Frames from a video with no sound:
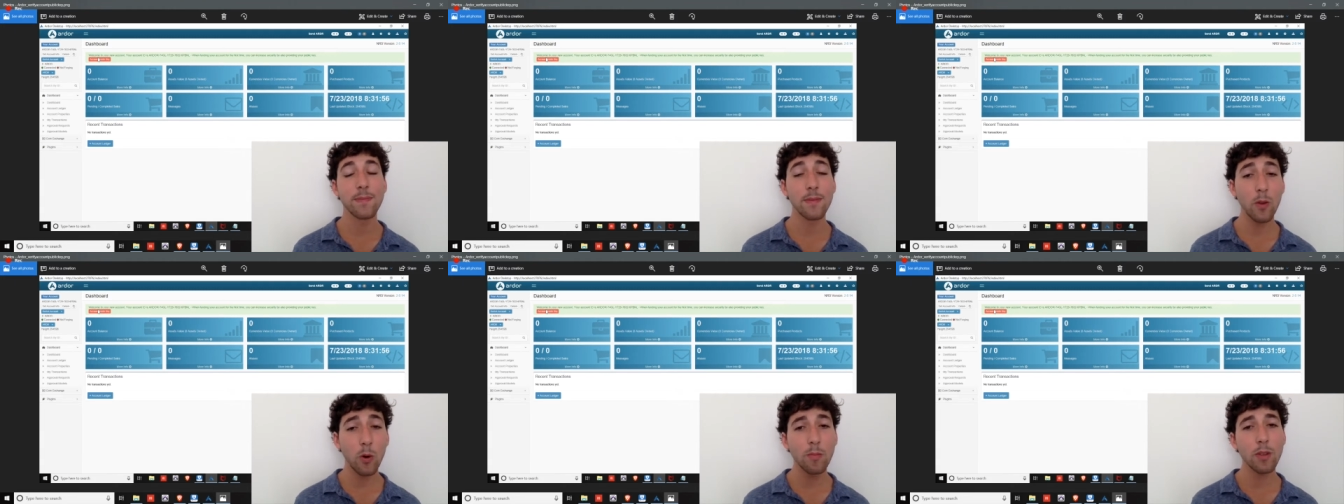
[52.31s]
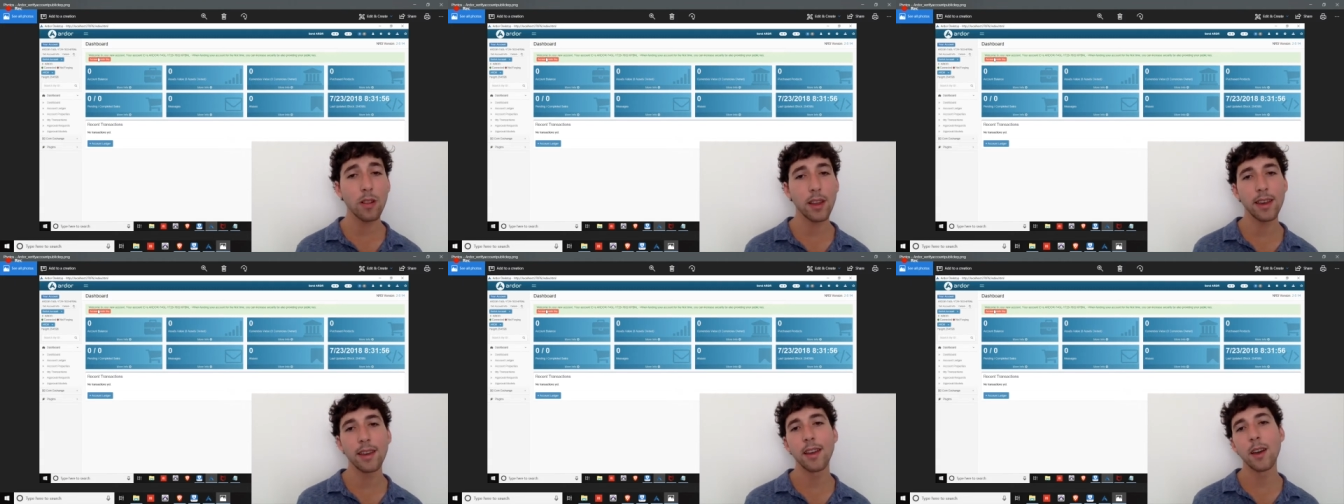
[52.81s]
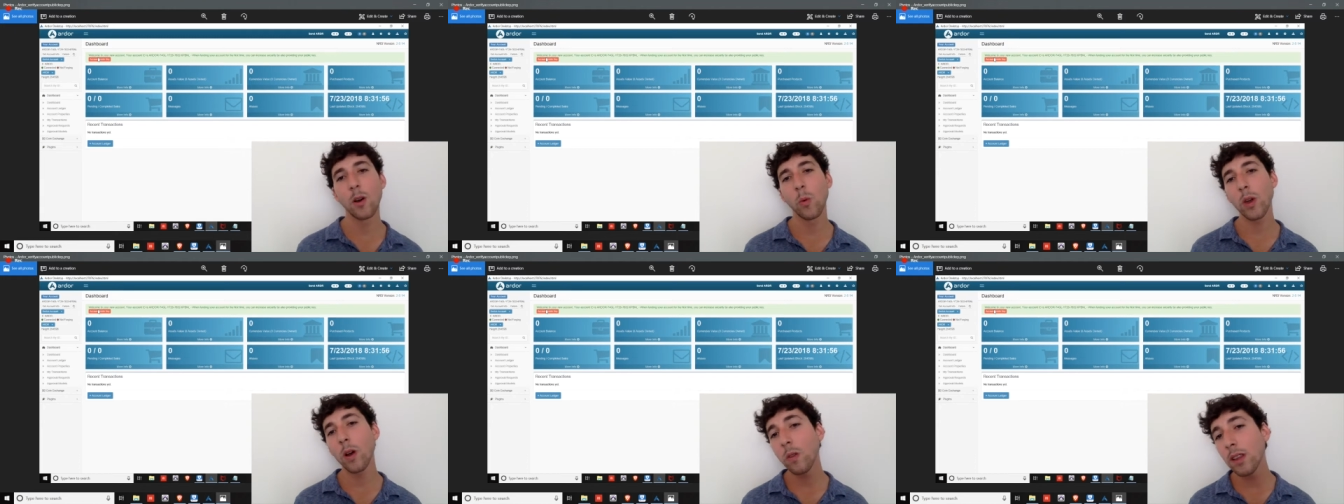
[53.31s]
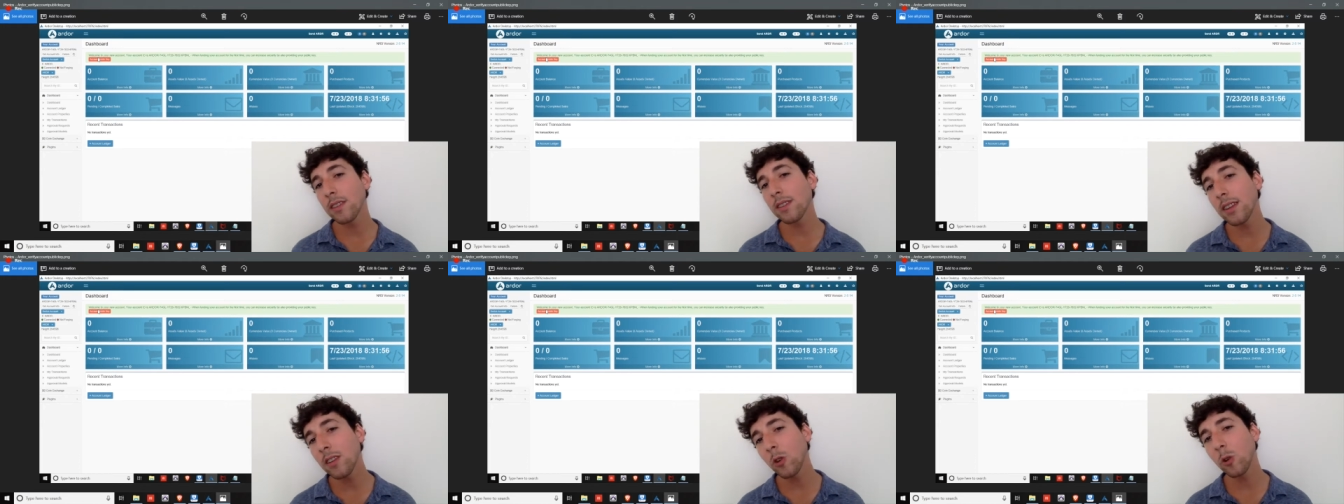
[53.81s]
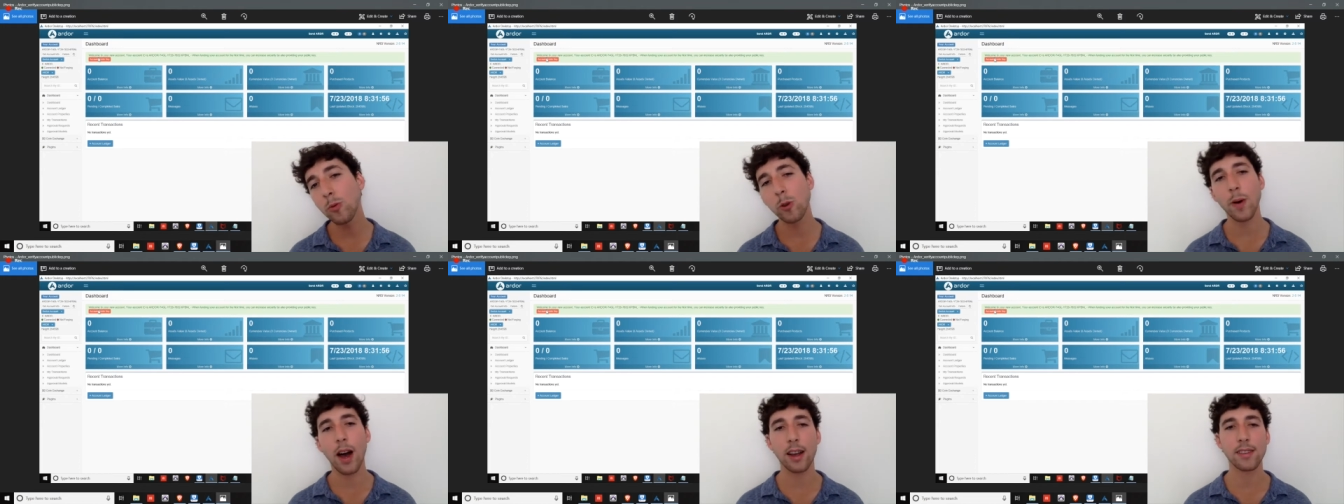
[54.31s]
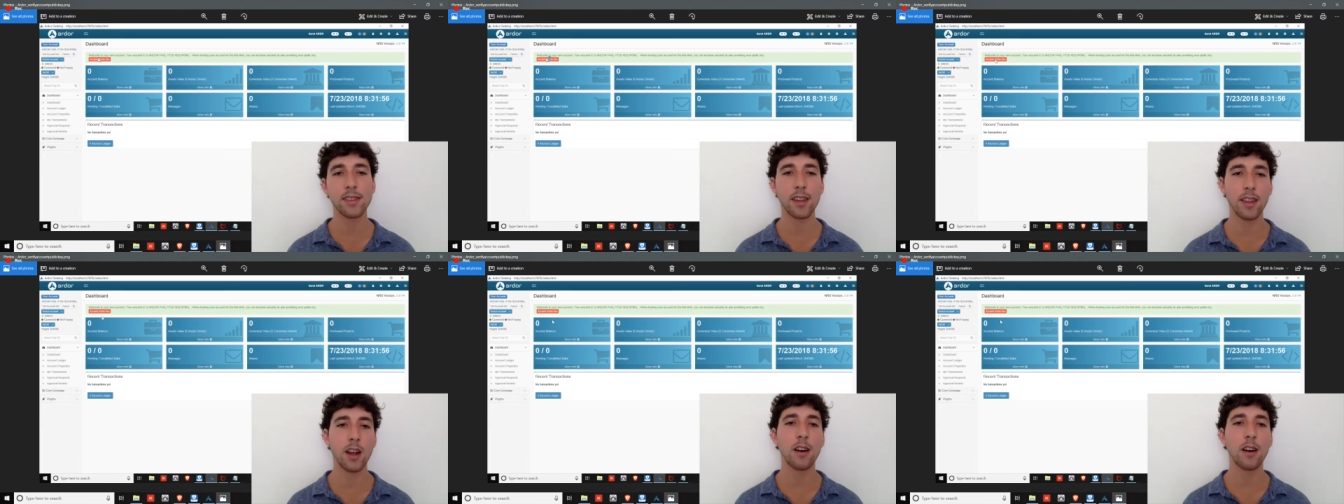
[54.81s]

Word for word: Normally, we only see two blue boxes on the